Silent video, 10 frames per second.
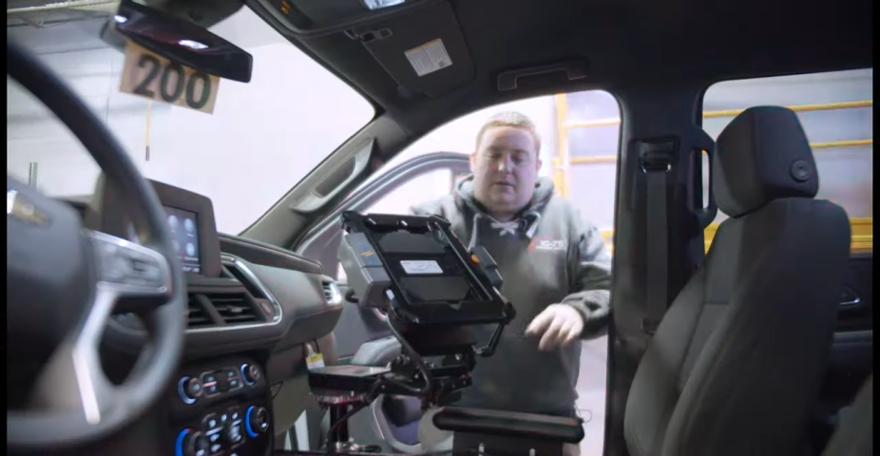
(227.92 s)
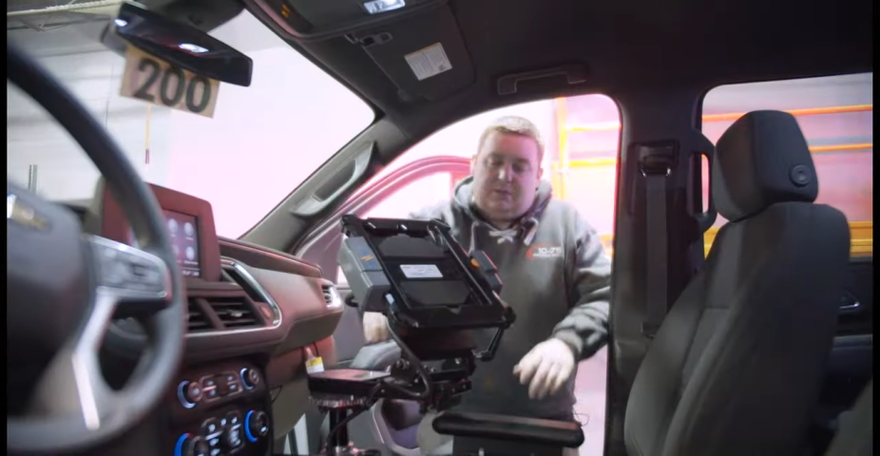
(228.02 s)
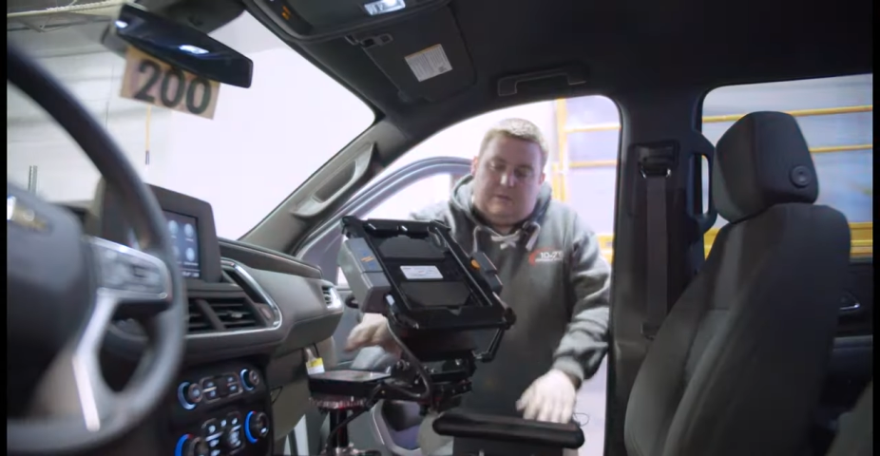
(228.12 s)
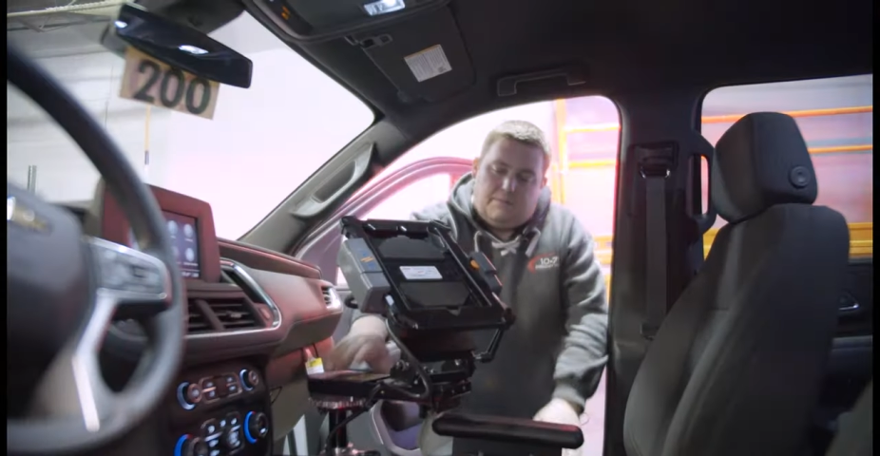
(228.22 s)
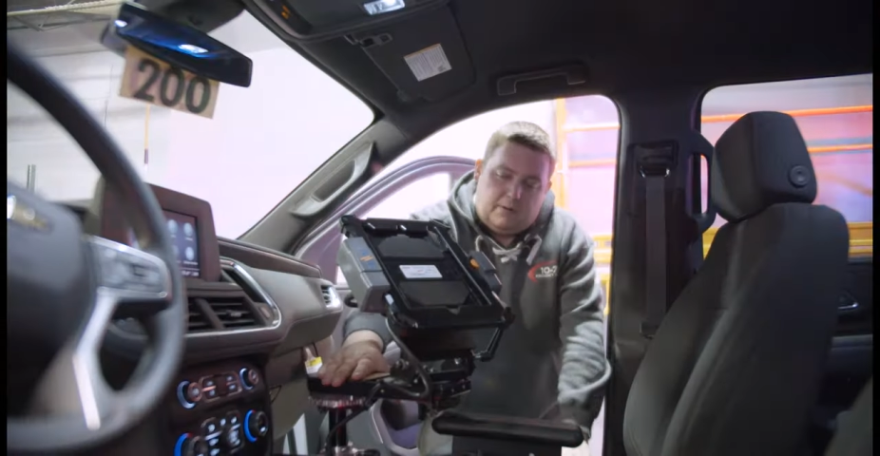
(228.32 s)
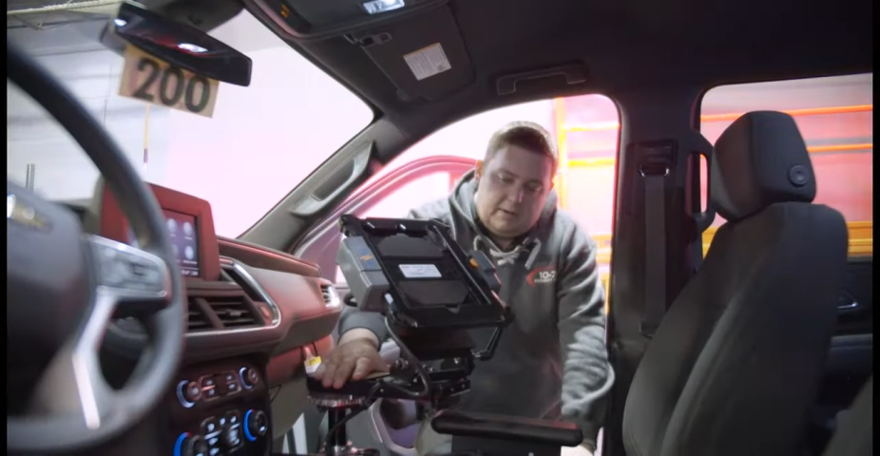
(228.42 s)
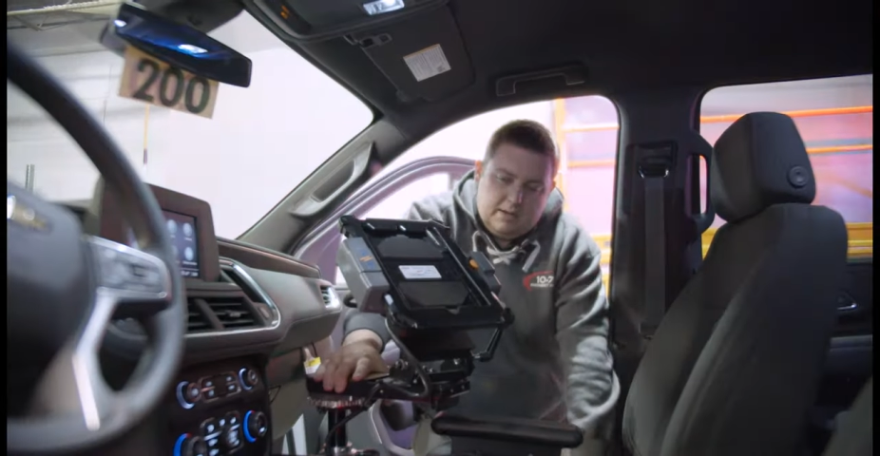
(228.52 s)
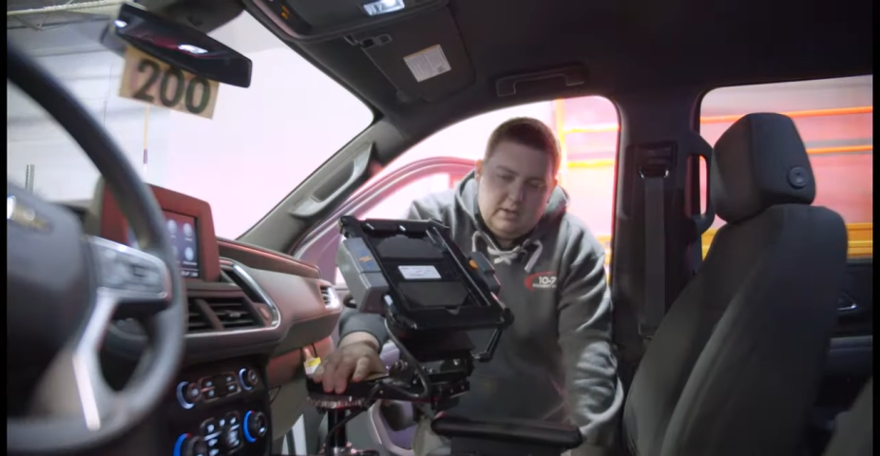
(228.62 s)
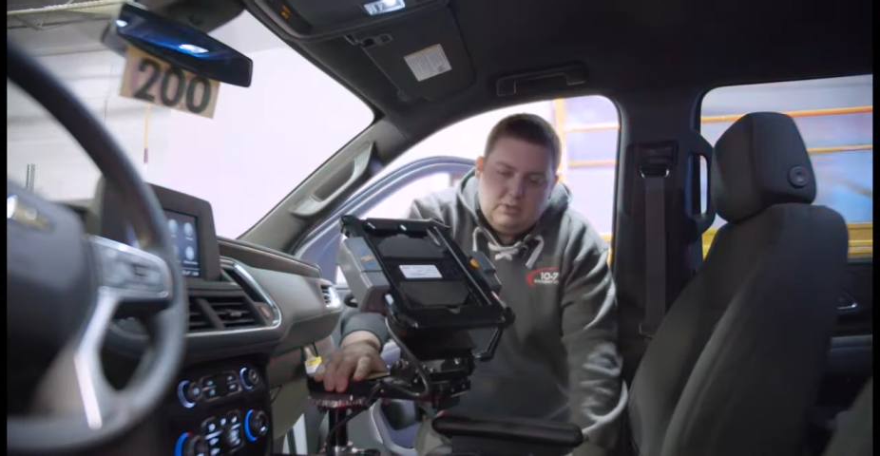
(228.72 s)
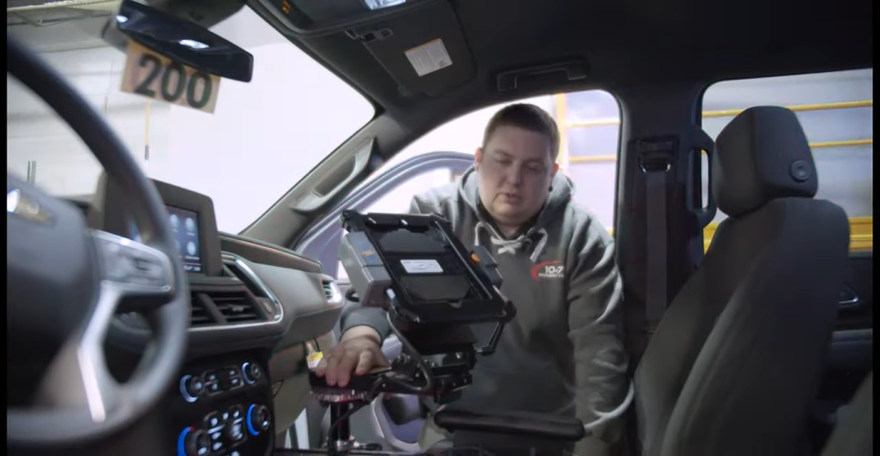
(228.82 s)
Still very
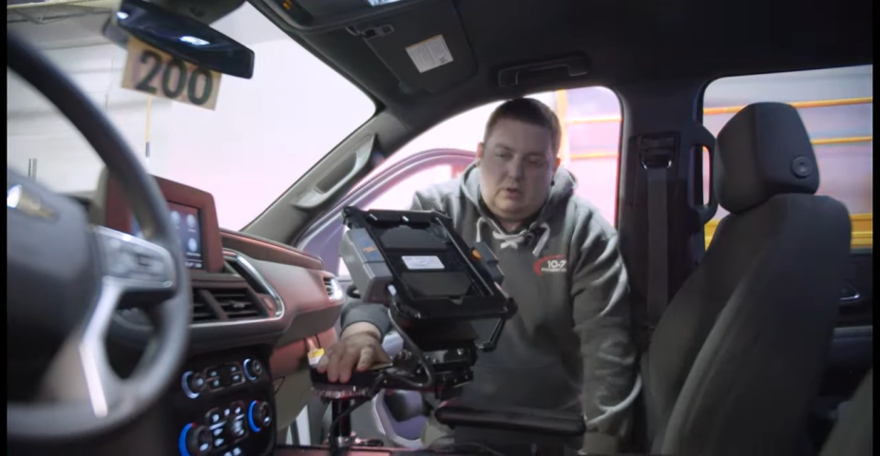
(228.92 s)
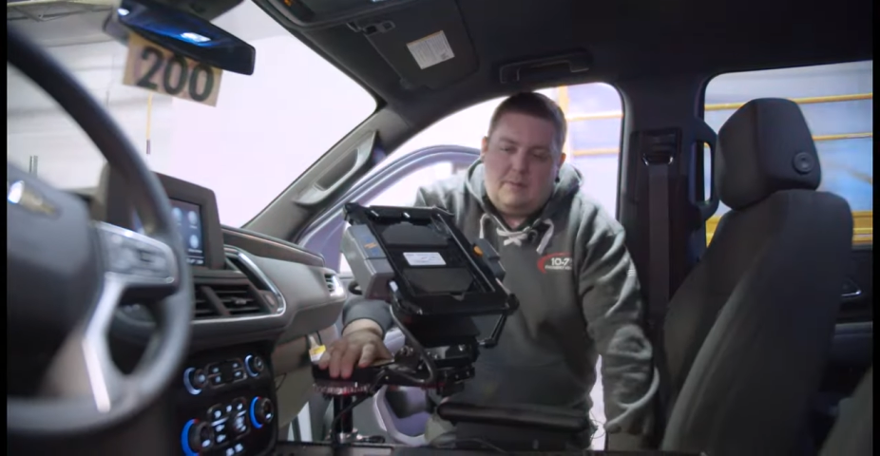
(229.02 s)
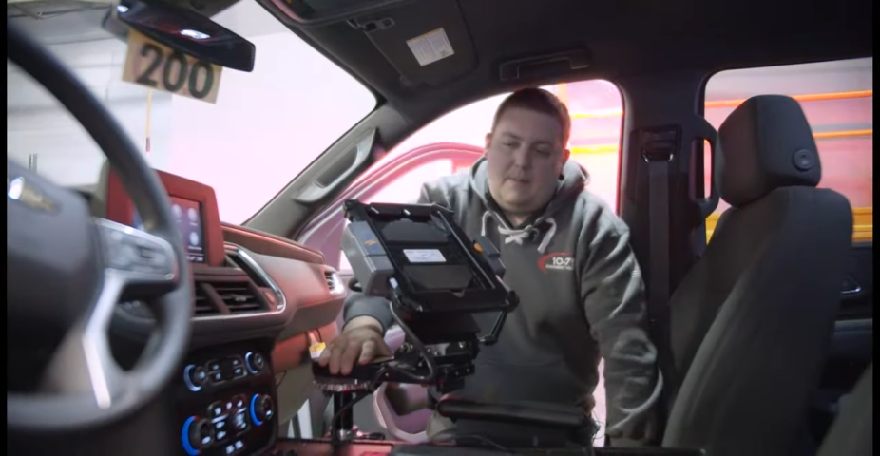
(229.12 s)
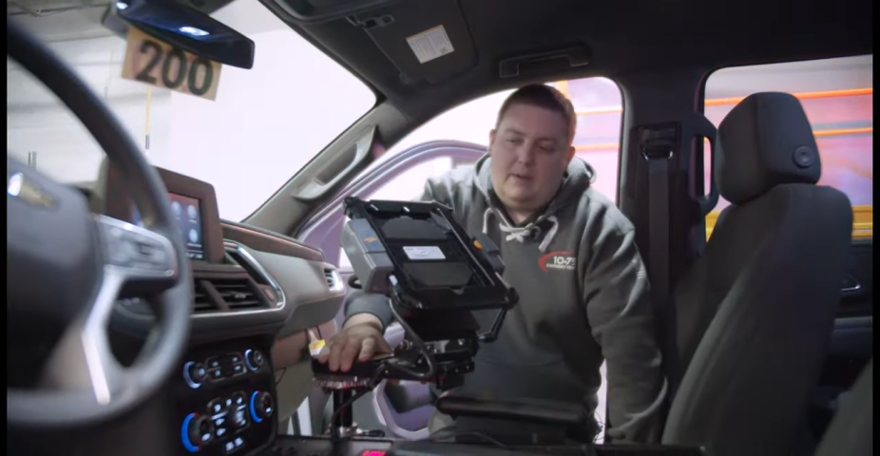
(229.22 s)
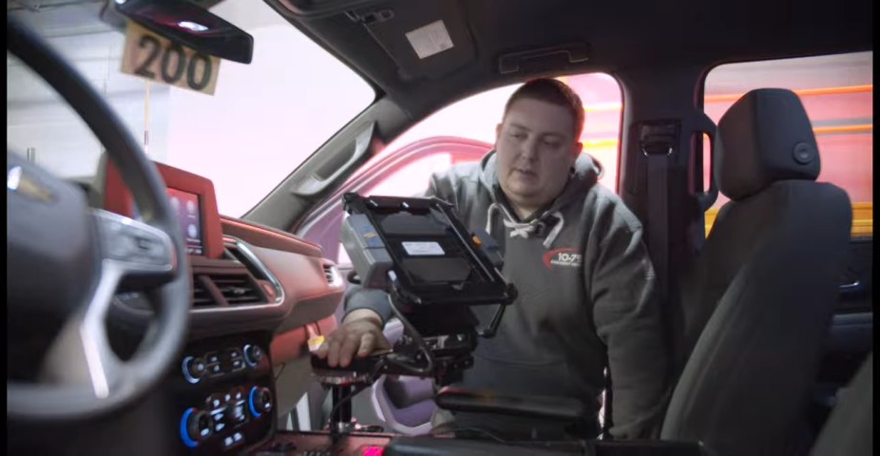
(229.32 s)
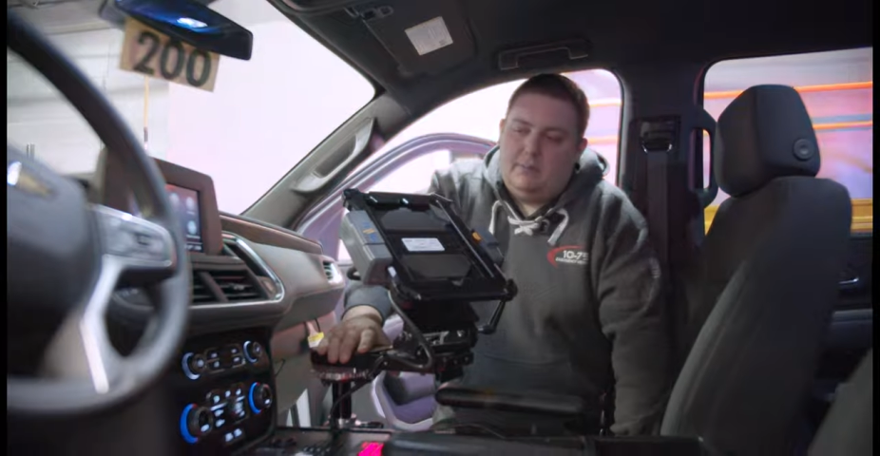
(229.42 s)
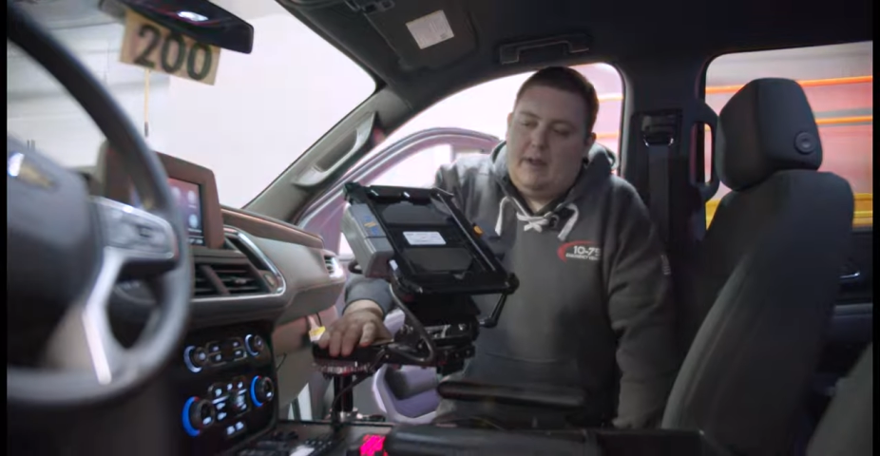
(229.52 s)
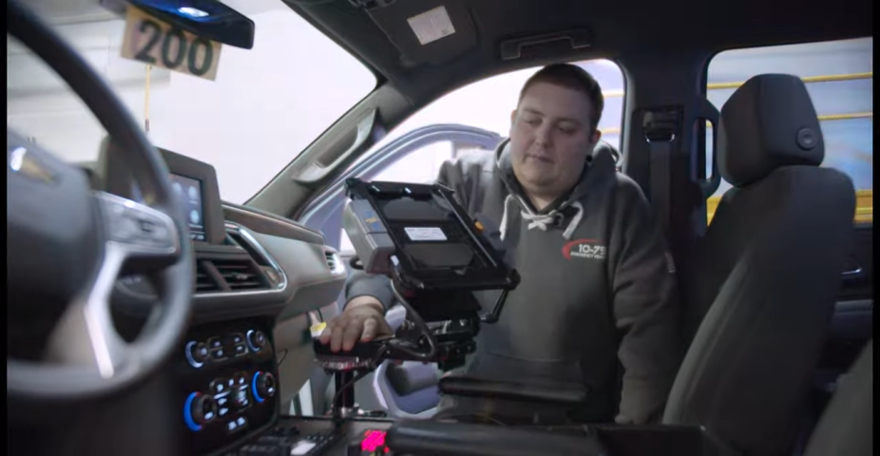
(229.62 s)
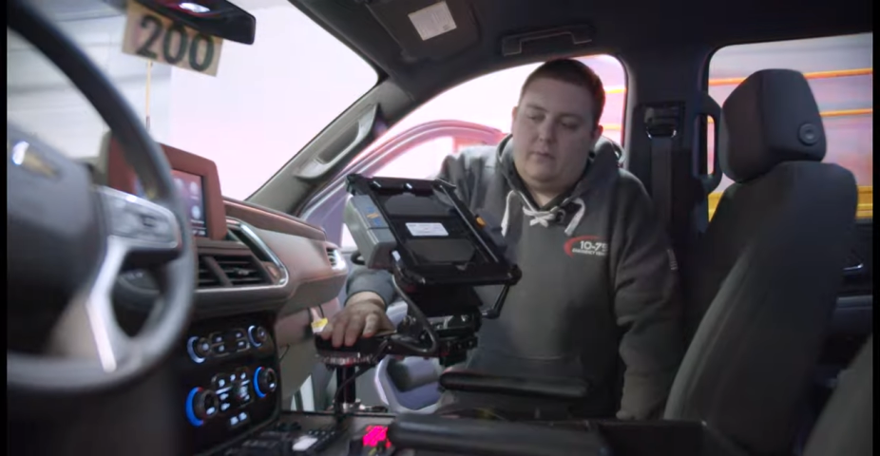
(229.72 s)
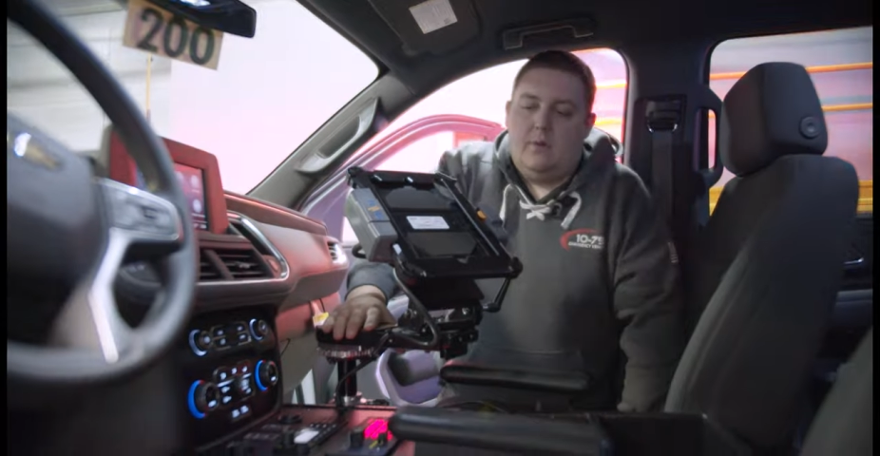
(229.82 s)
sturdy mounting
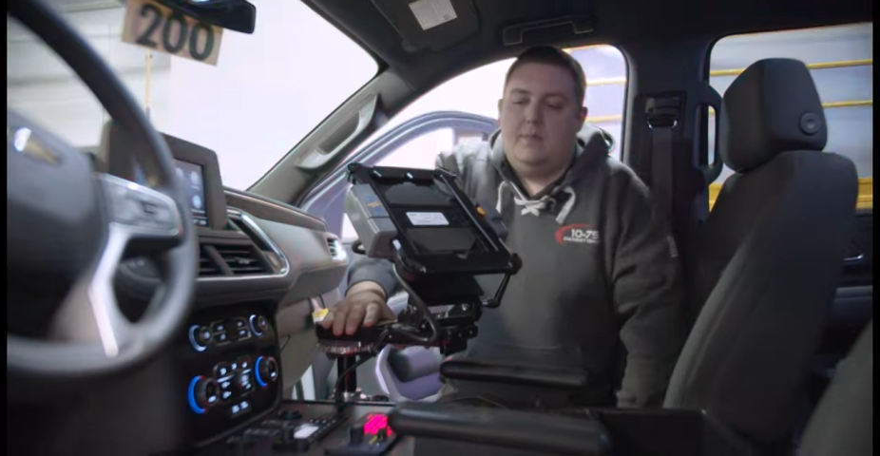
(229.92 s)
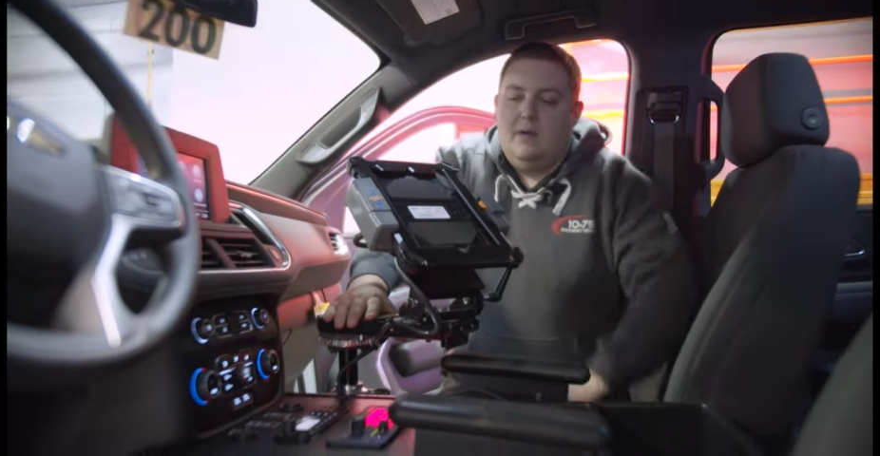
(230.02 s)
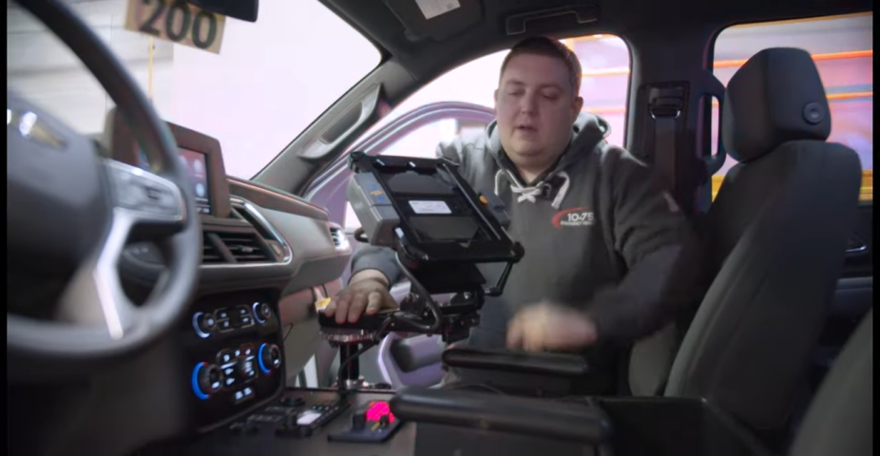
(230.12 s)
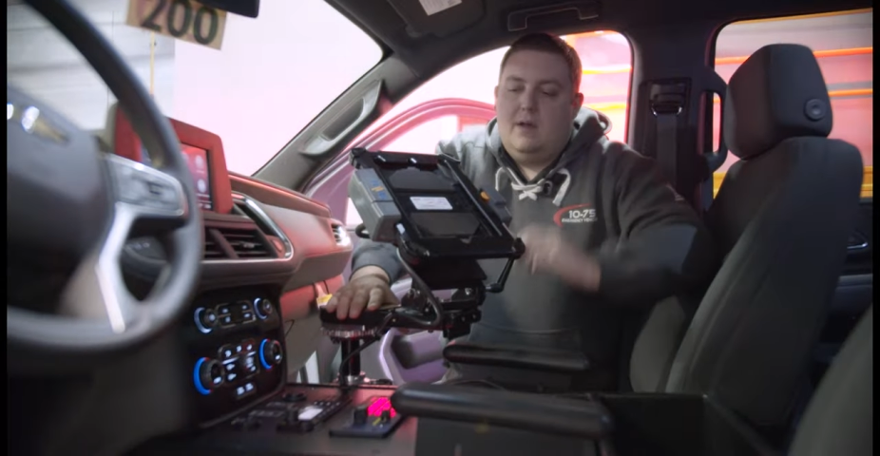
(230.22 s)
platform.